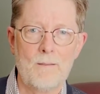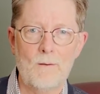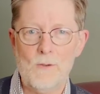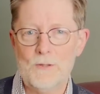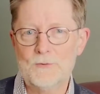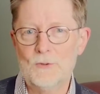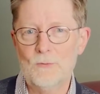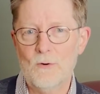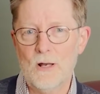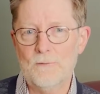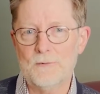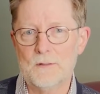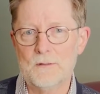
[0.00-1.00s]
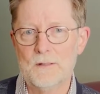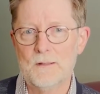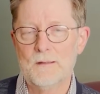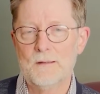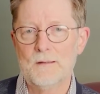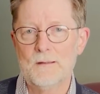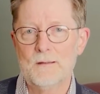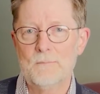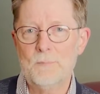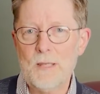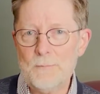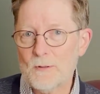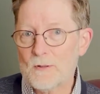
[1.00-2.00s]
All too often,
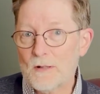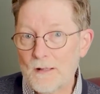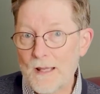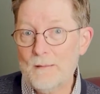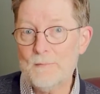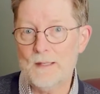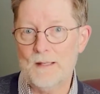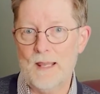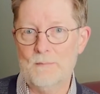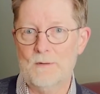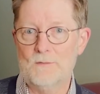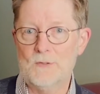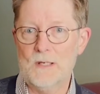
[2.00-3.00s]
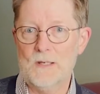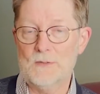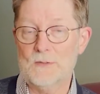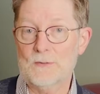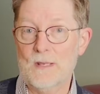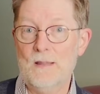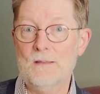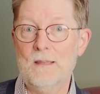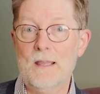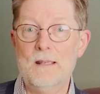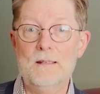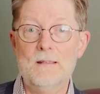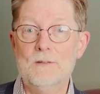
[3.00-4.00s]
people claim the name of Jesus and
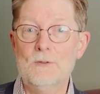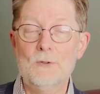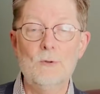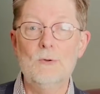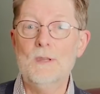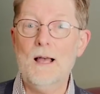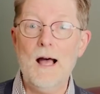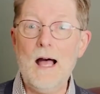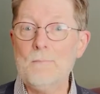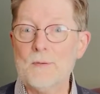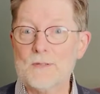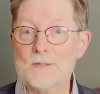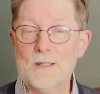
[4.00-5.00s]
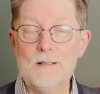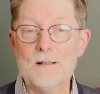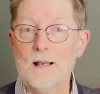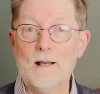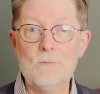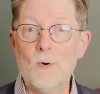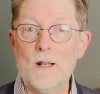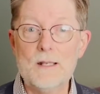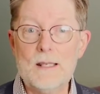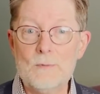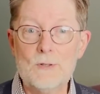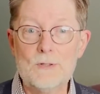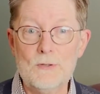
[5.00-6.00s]
then do the opposite of what
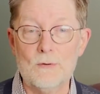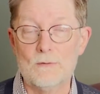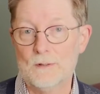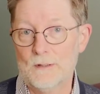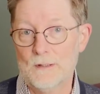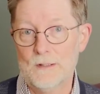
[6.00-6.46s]
he would do.